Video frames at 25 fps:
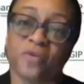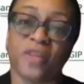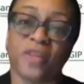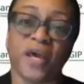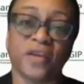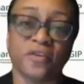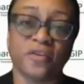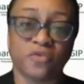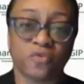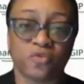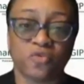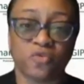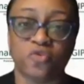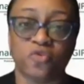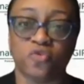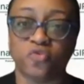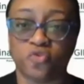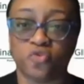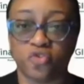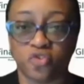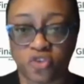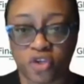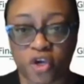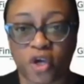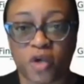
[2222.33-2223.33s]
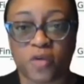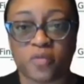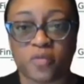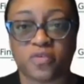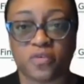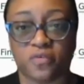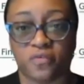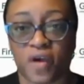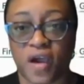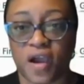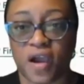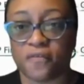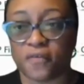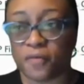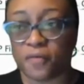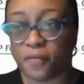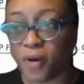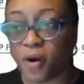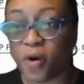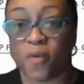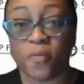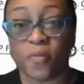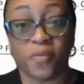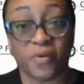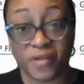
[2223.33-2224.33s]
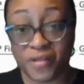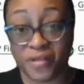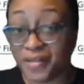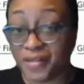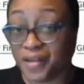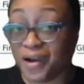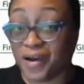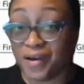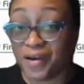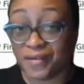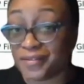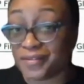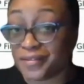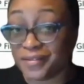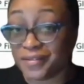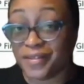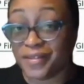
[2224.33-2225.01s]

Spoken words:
don't like to use the term survival mode, but in honesty,